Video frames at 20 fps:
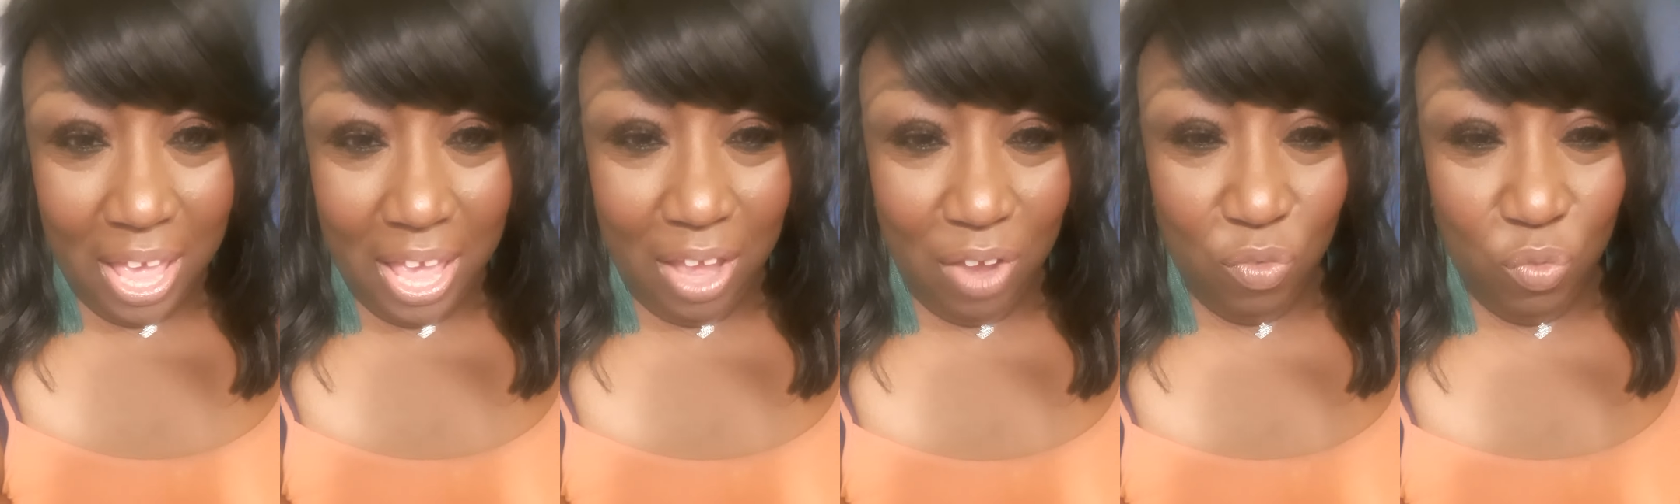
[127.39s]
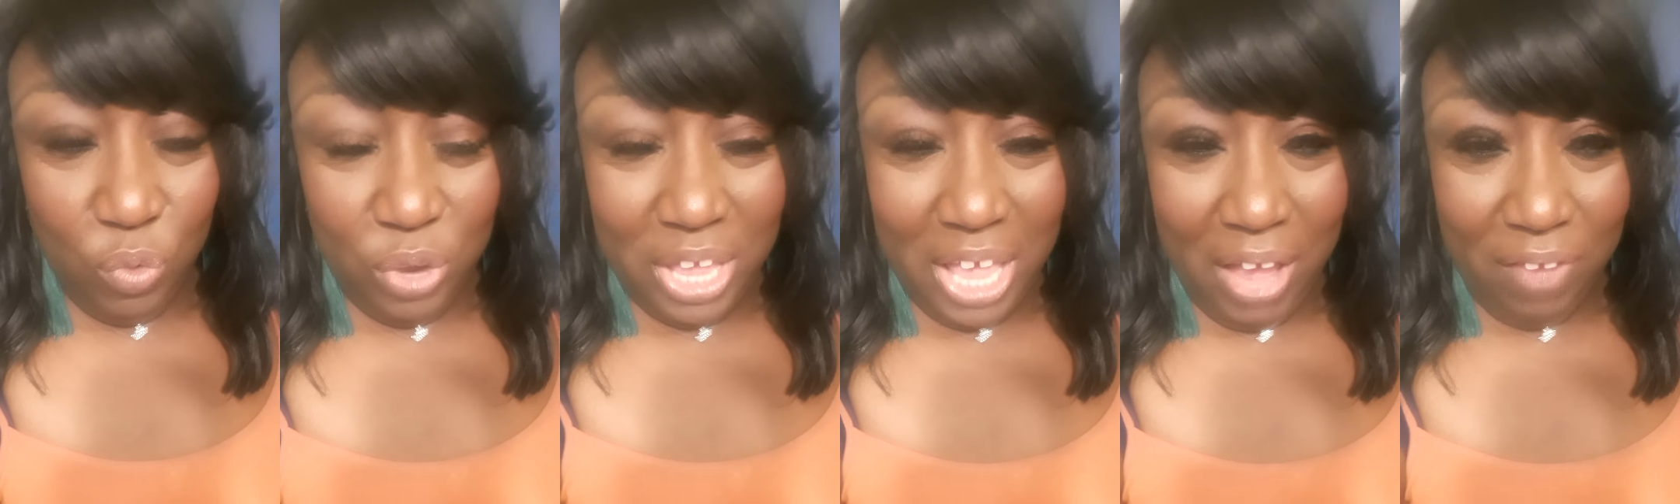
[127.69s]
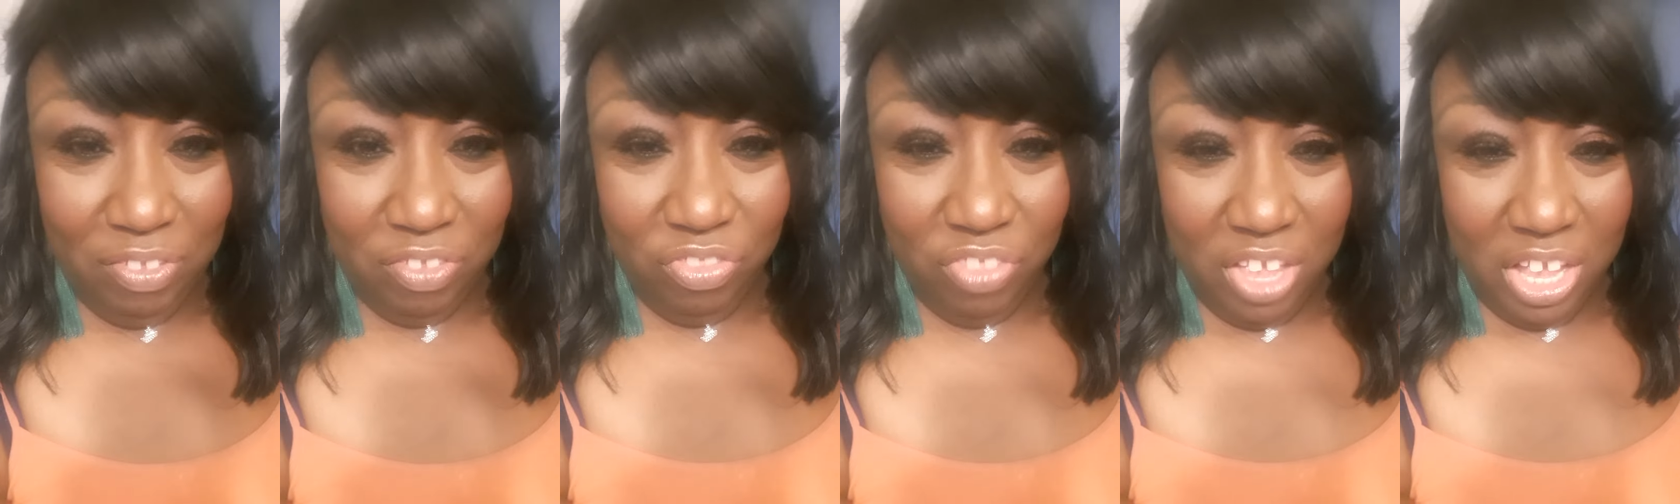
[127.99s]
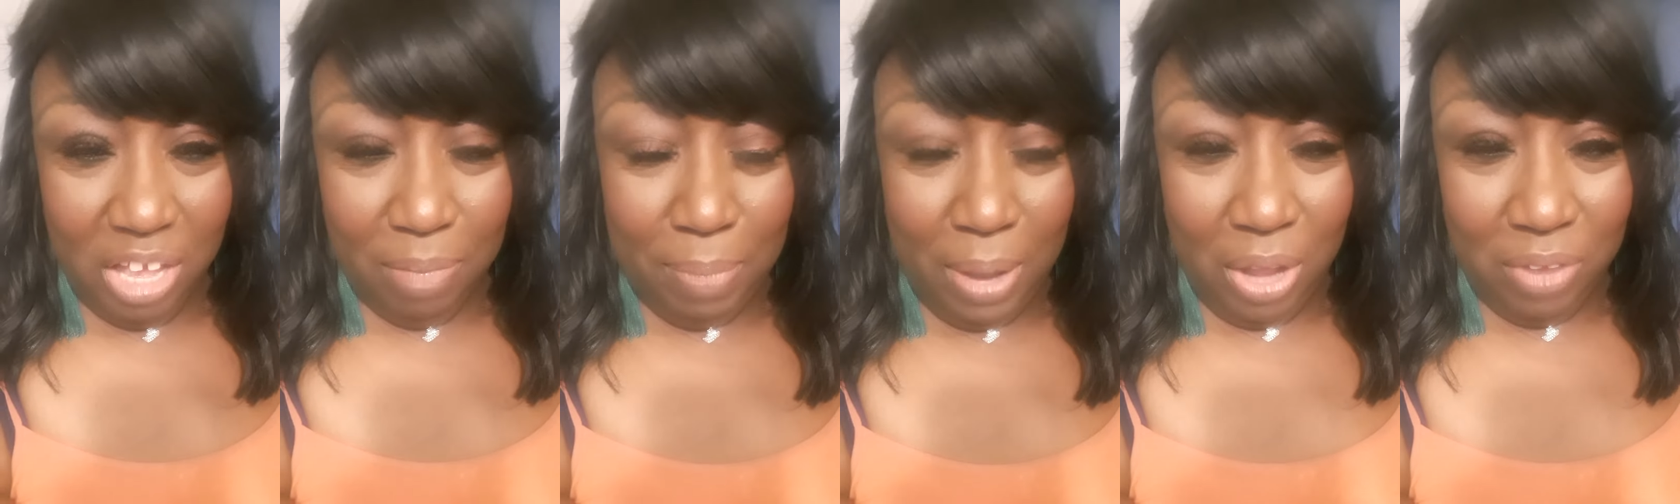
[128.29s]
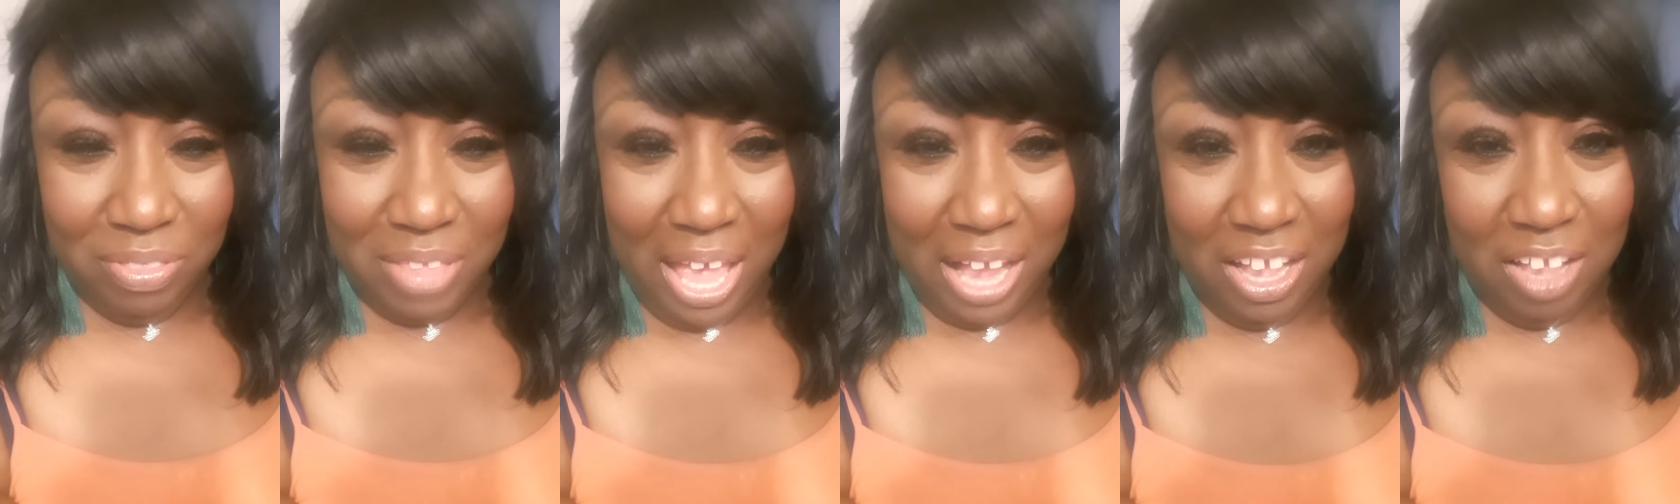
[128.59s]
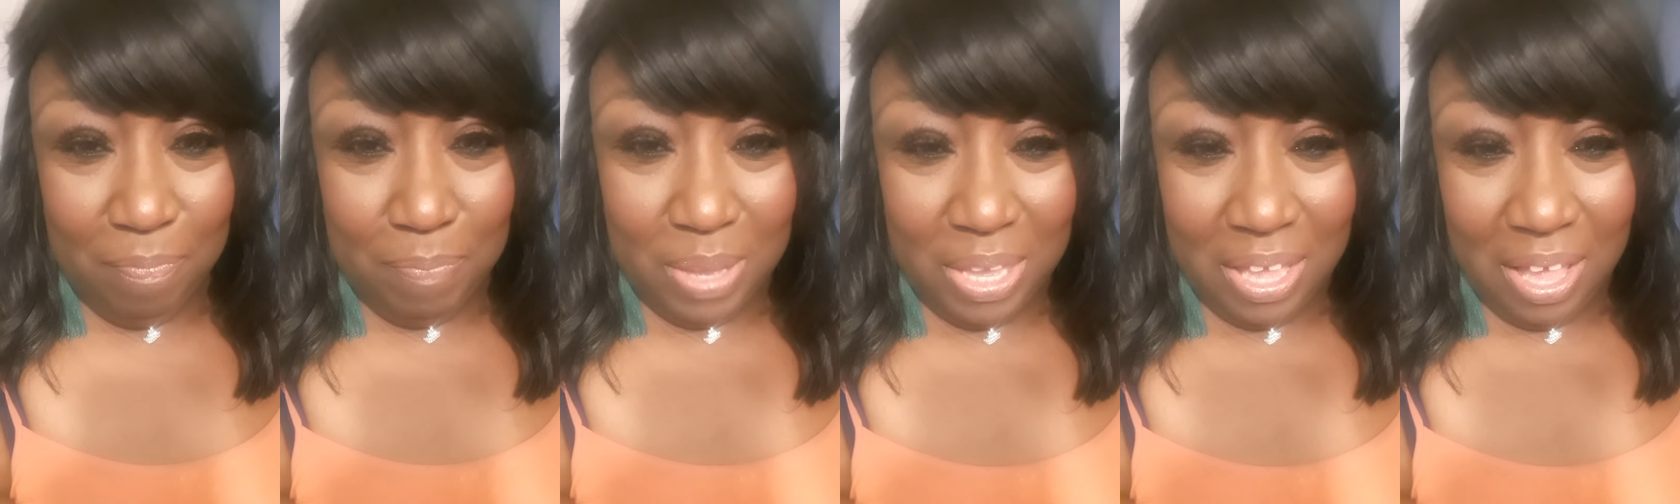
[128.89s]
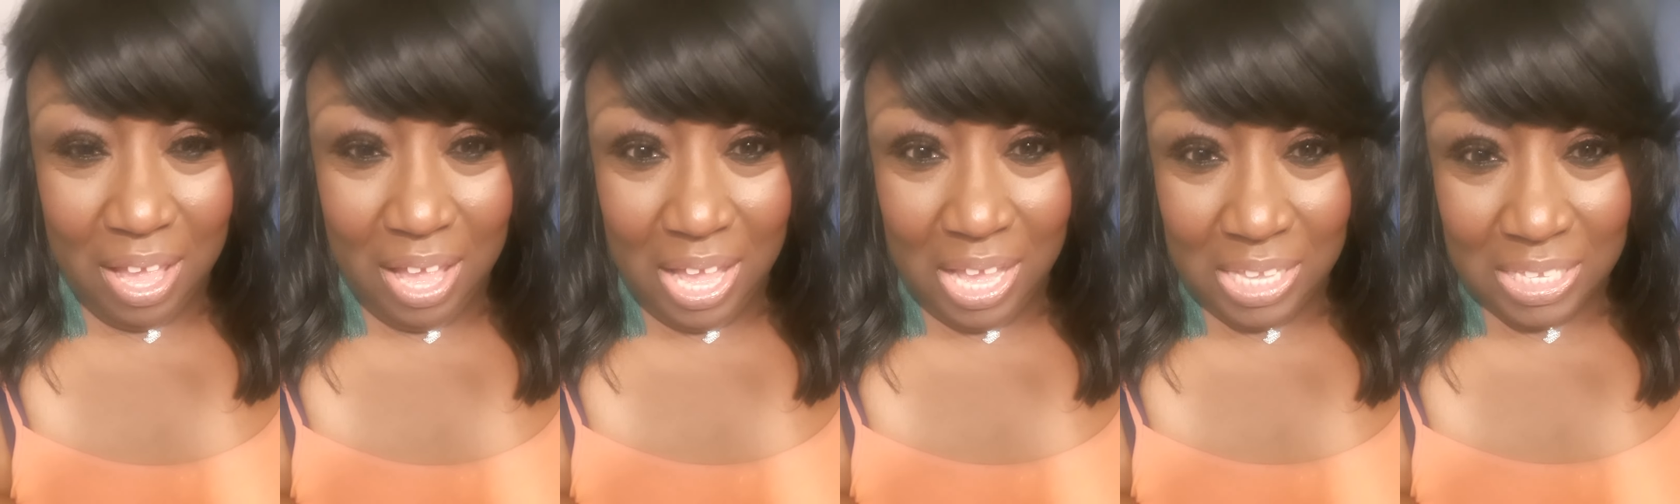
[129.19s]
And we have to think about that could be
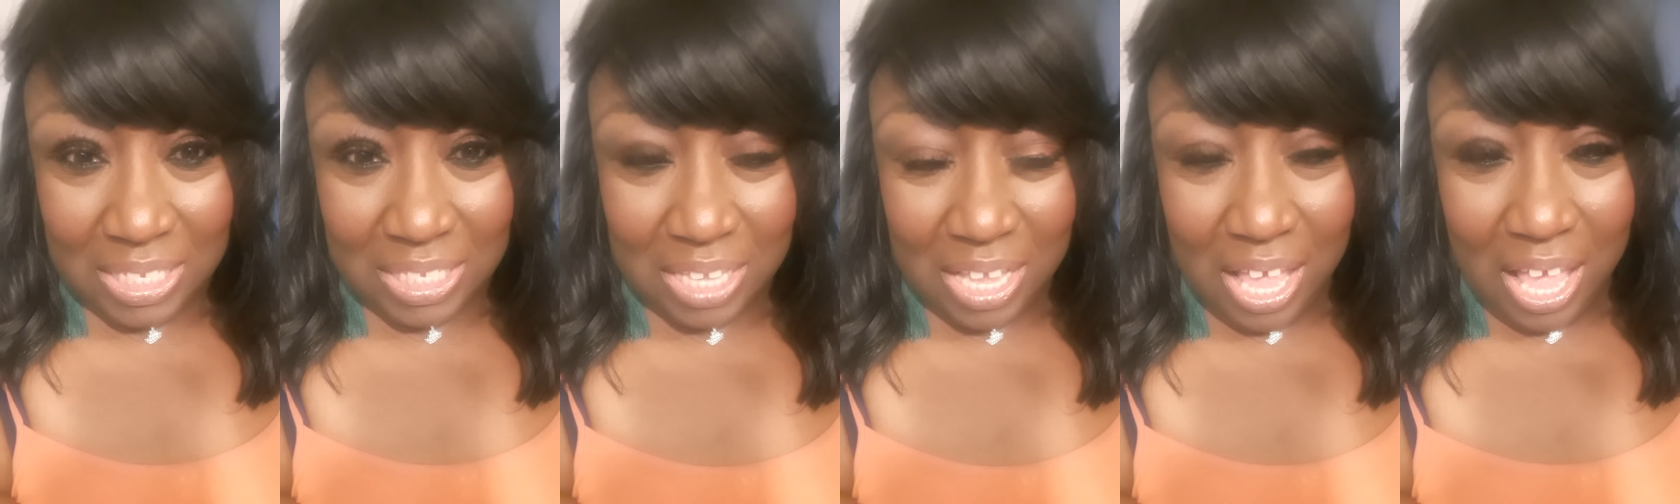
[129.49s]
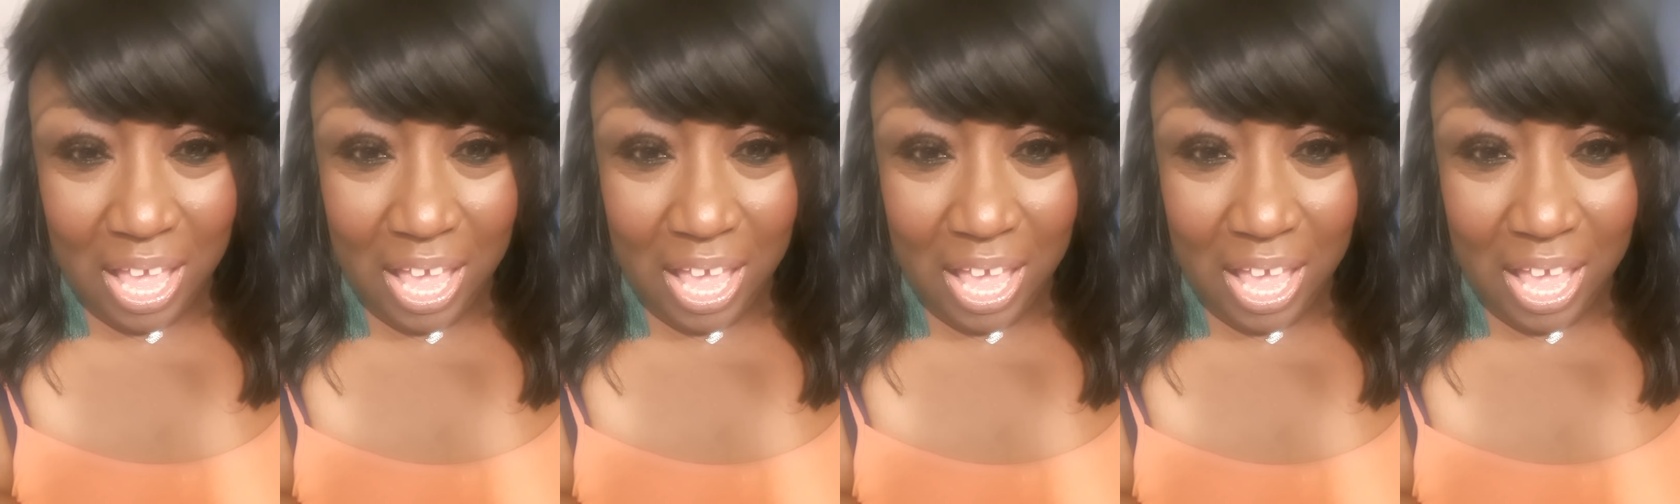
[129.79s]
us